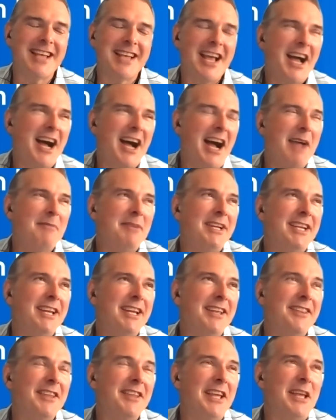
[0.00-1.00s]
us, I mean,
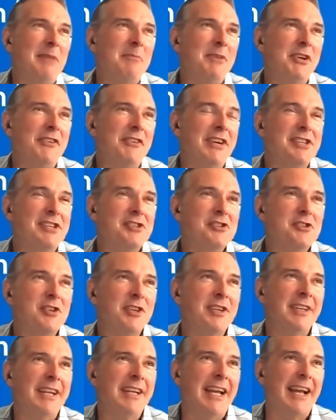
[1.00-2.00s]

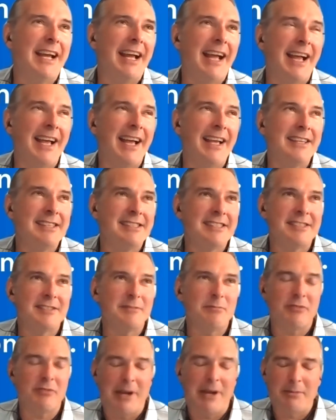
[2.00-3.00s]
immigration has
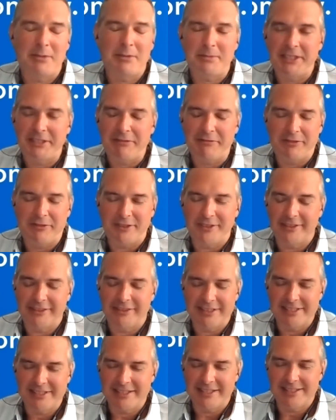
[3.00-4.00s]
probably
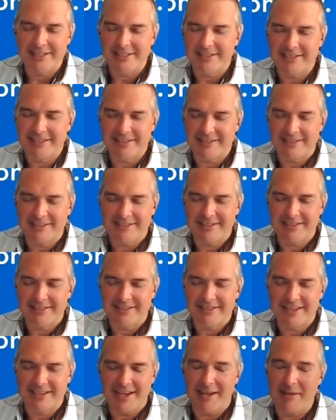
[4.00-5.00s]
for
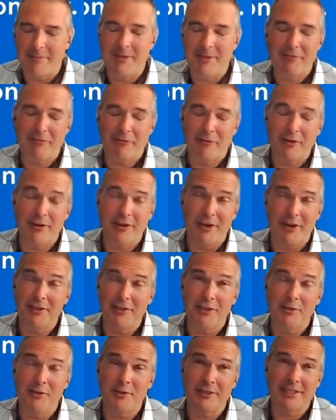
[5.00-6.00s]

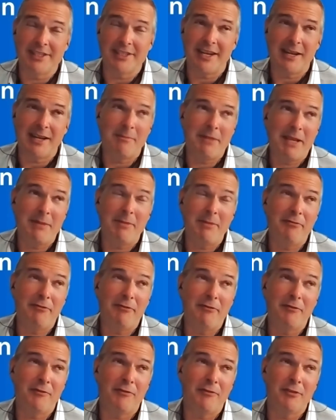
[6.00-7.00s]
a long time, maybe
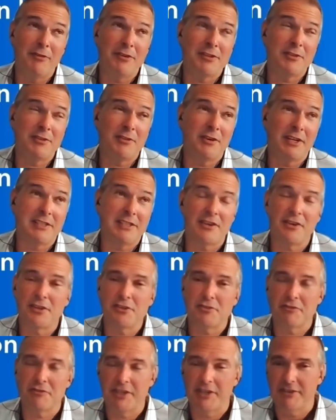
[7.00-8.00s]
for as long as
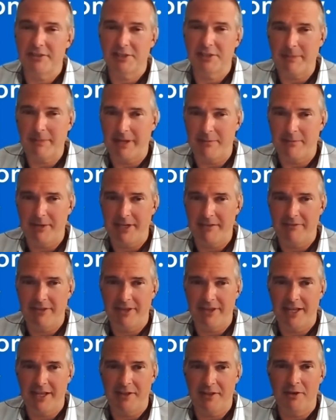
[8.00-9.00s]
100 years, maybe
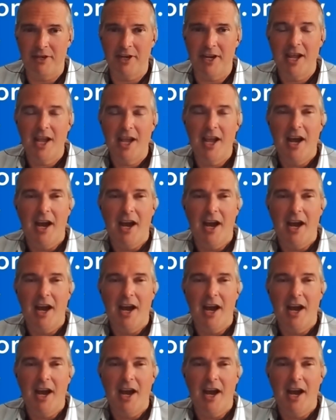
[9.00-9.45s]
even that long,